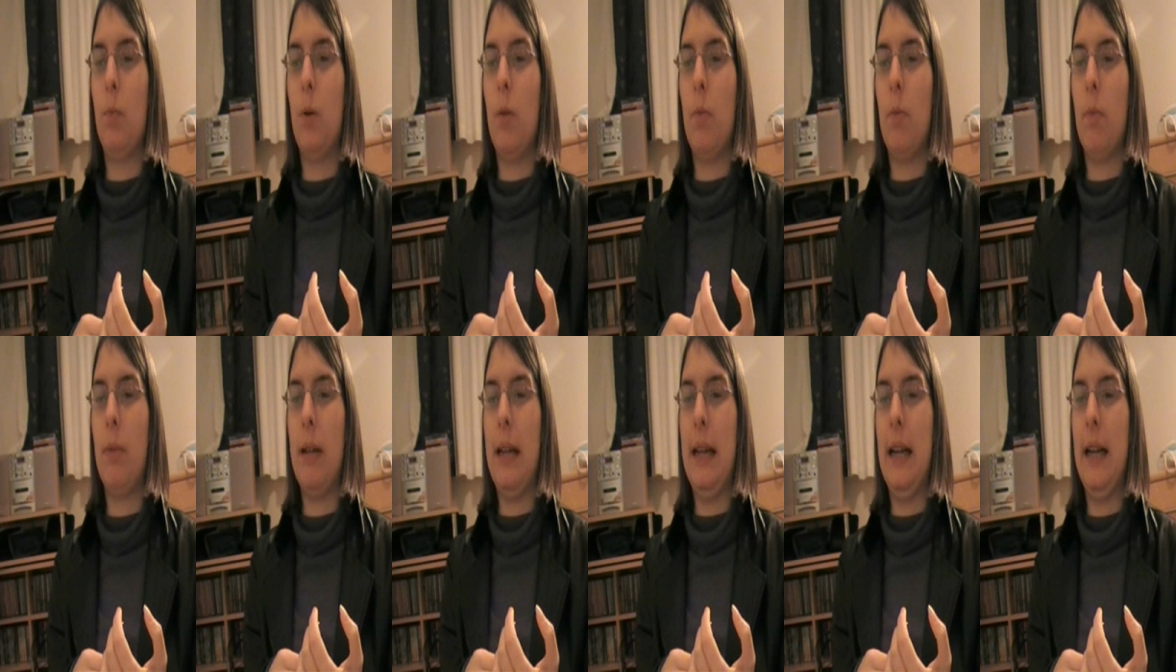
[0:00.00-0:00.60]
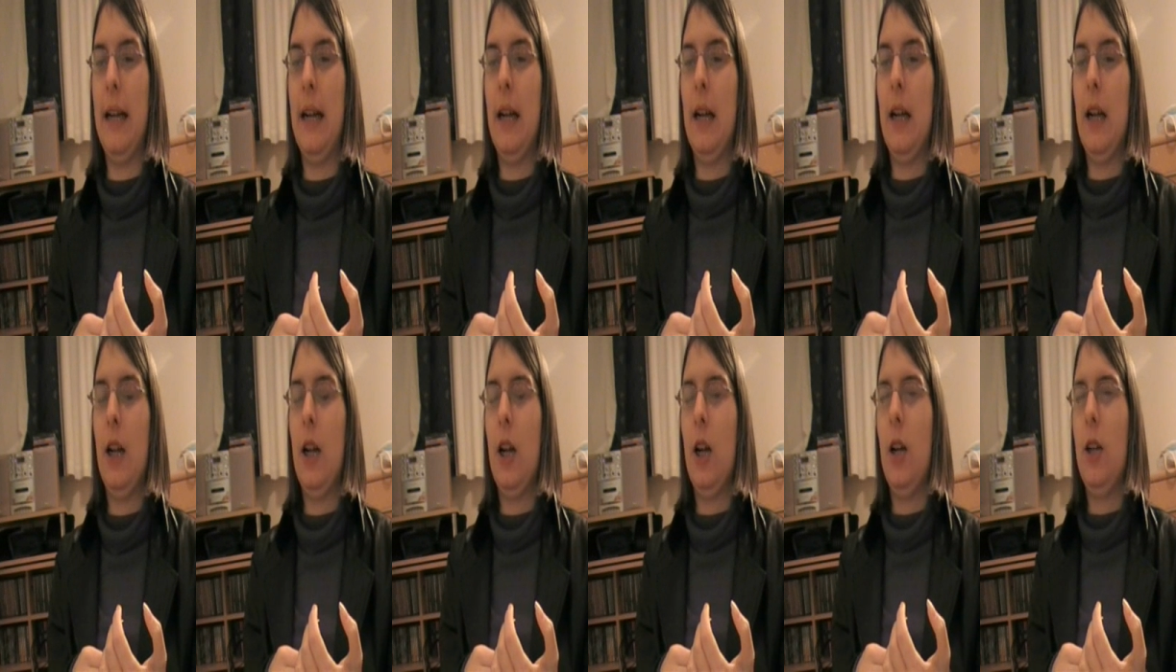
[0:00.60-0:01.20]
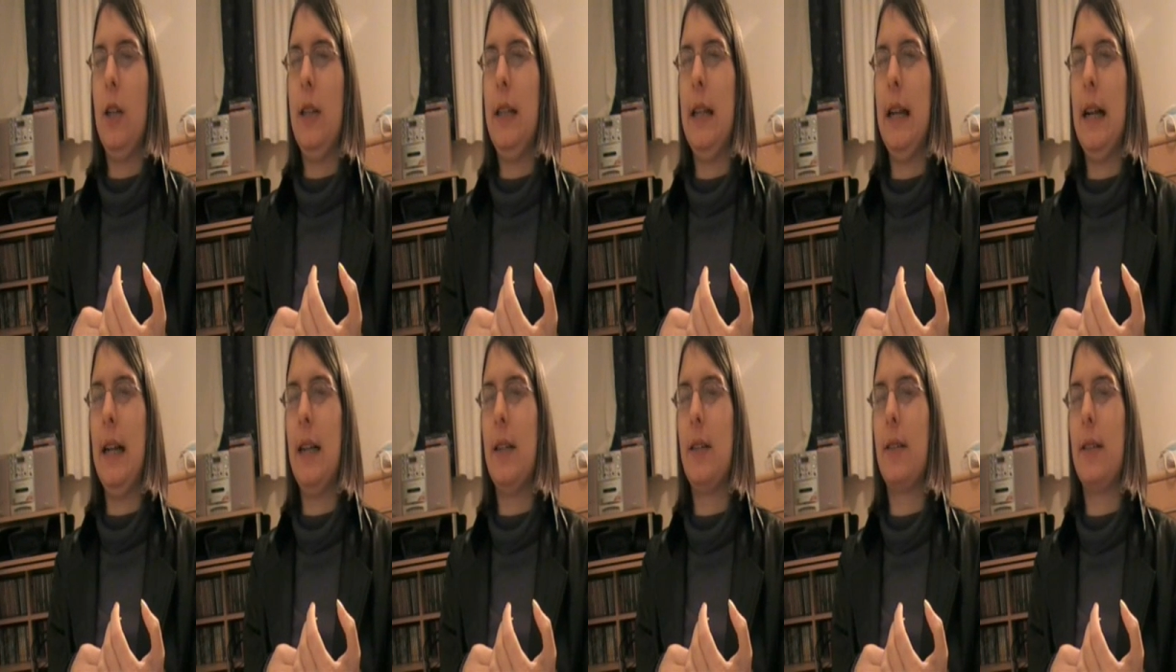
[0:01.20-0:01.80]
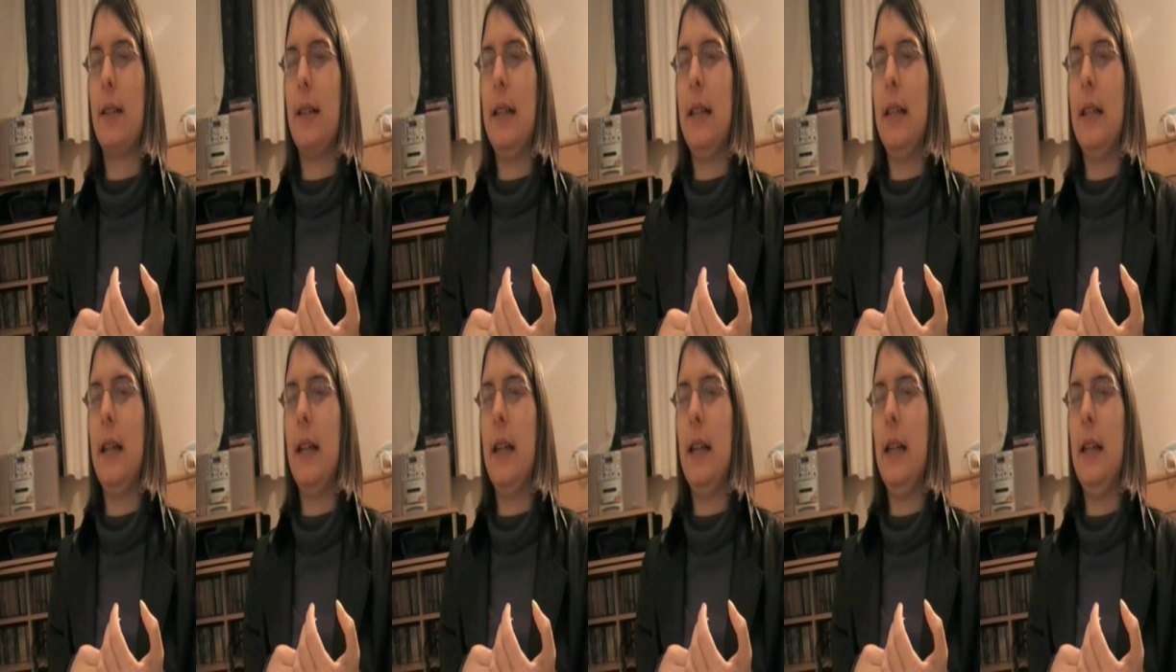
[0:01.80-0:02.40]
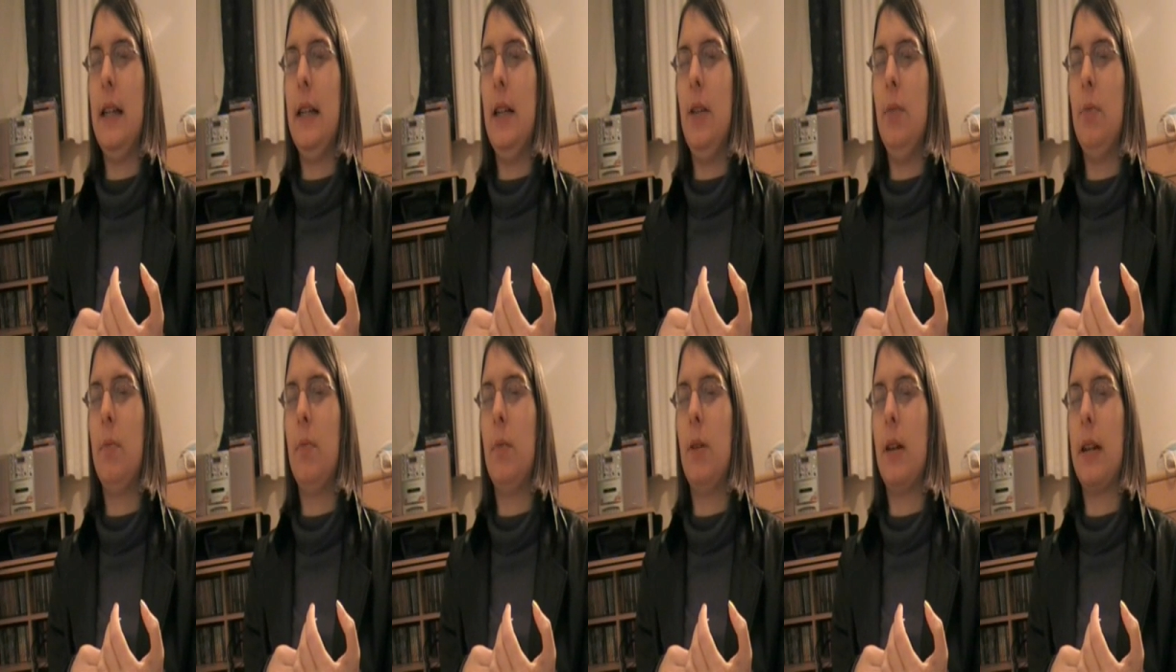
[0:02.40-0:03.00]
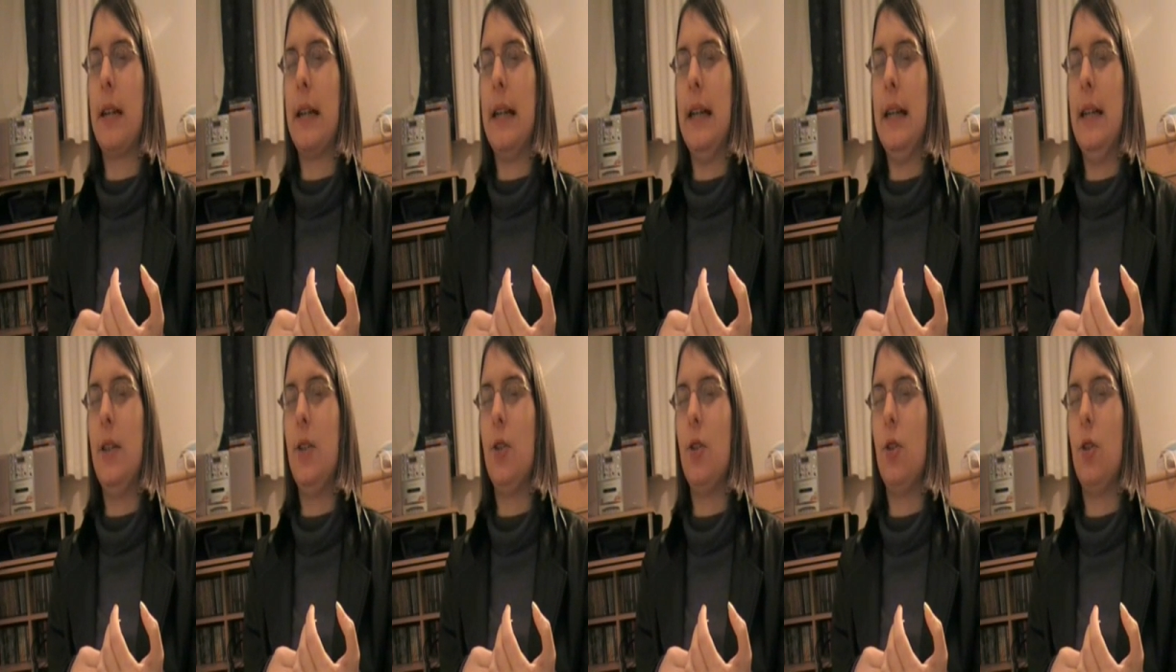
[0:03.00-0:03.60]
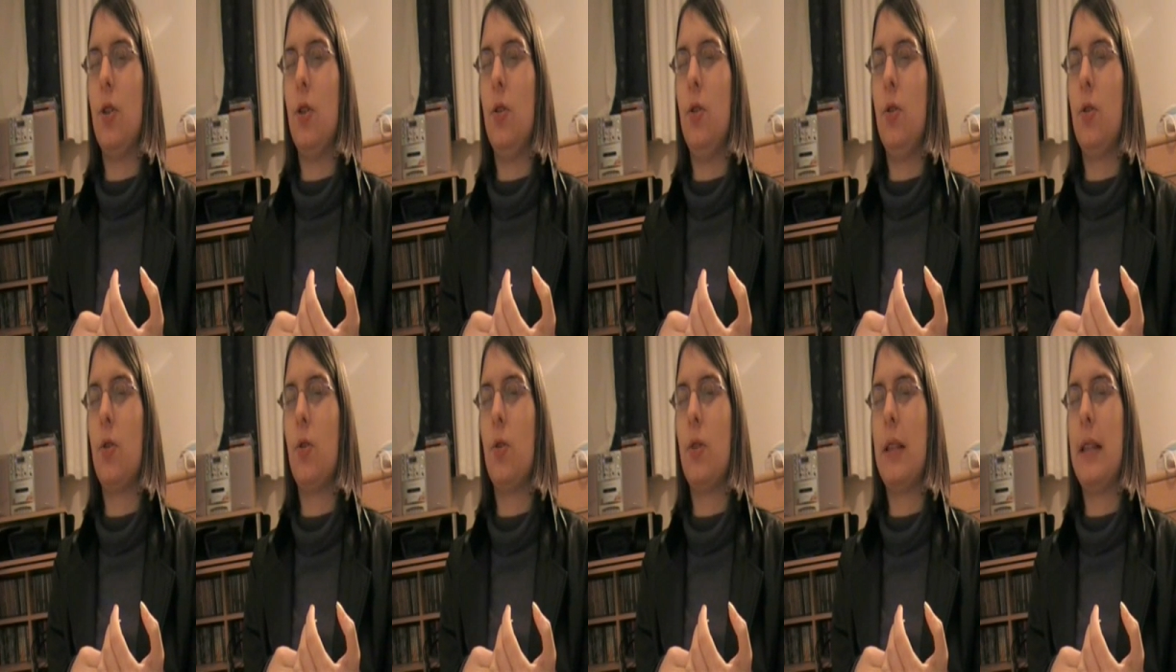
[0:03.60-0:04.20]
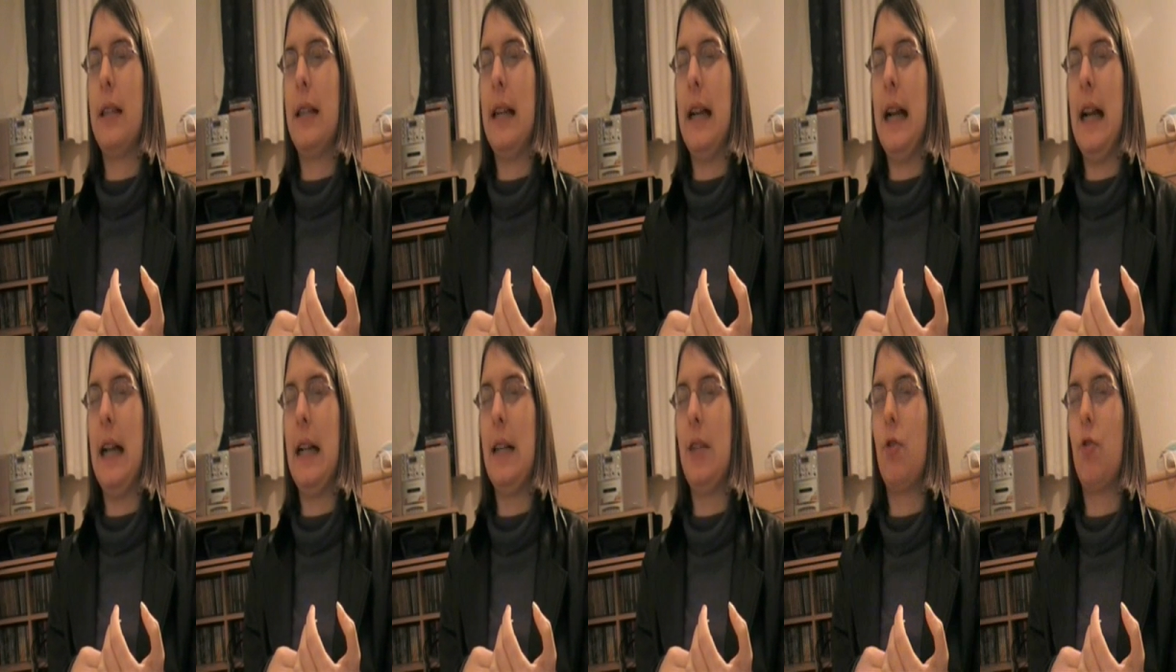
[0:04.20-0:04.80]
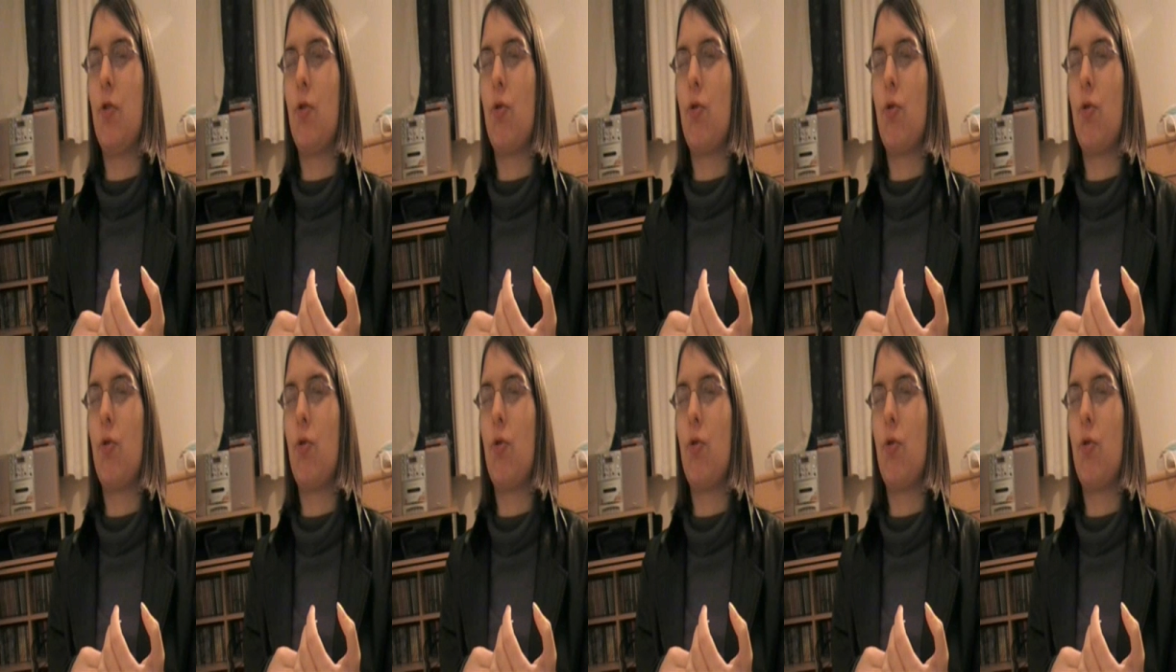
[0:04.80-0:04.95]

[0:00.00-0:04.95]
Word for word: probably. Yet in a supermarket, you could get